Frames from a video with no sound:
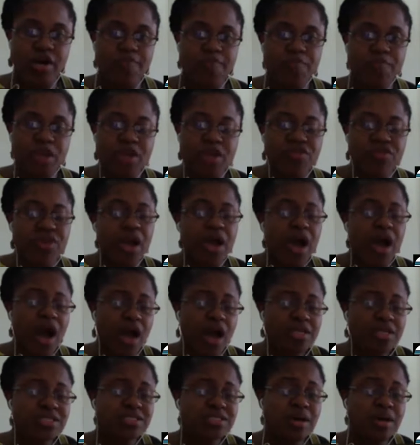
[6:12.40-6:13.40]
There are
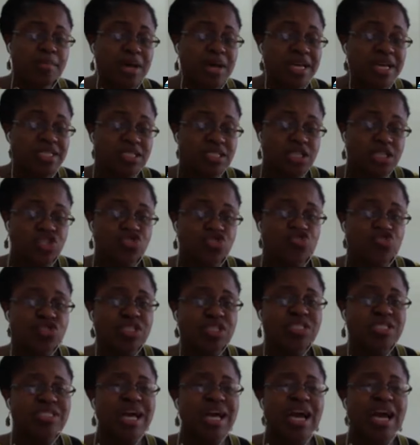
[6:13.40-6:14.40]
some
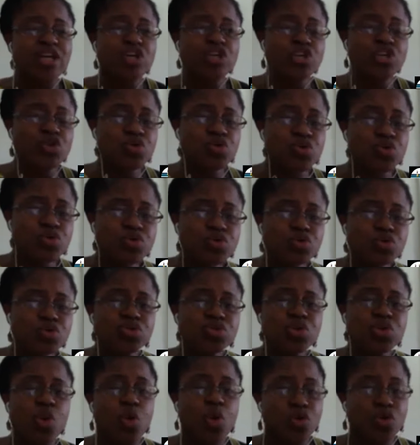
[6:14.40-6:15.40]
industries that use
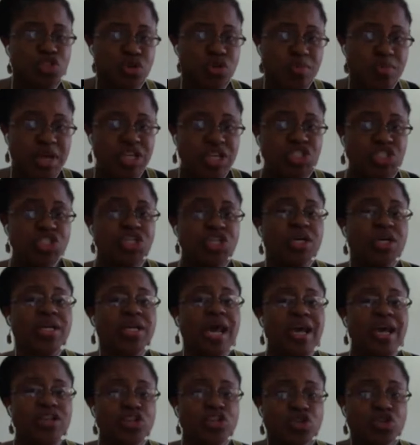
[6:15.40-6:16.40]
automation
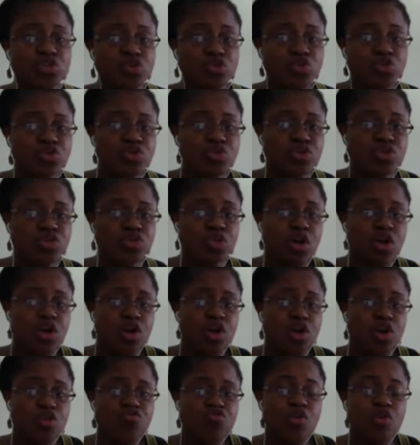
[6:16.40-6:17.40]
and use
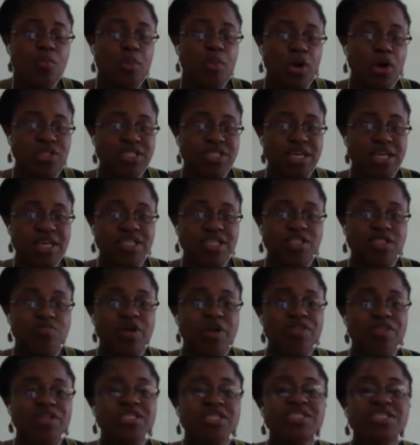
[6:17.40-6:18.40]
robotics, but
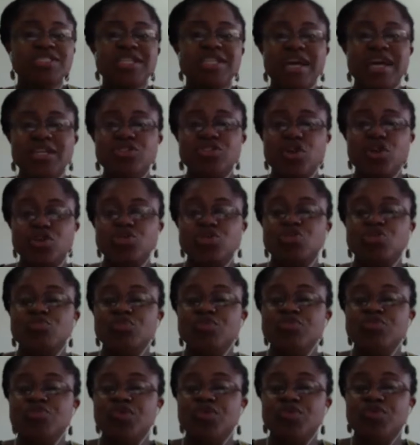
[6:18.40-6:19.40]
these tend not to be
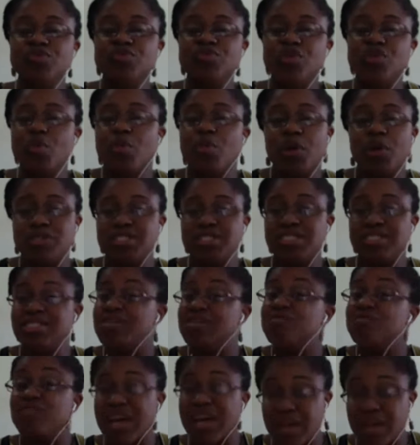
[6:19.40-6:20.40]
robots
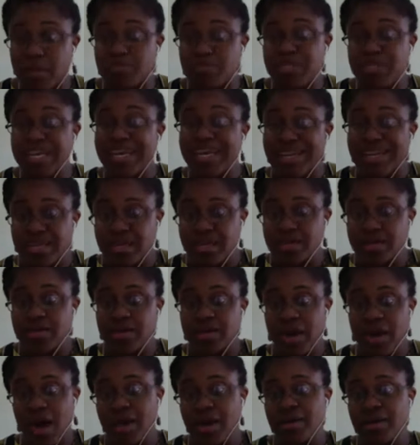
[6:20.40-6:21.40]
developed in
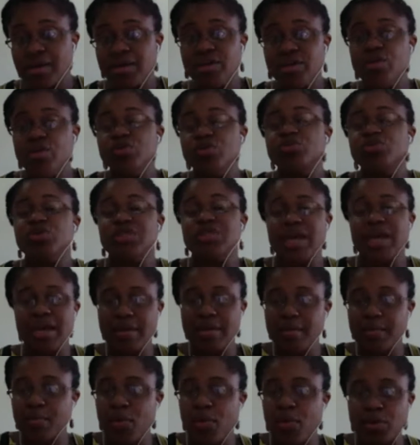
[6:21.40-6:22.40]
Ghana, so they're
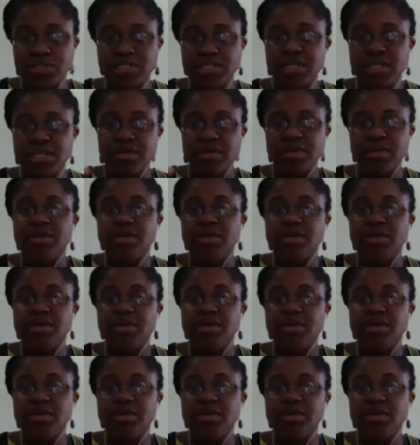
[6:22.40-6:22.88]
importing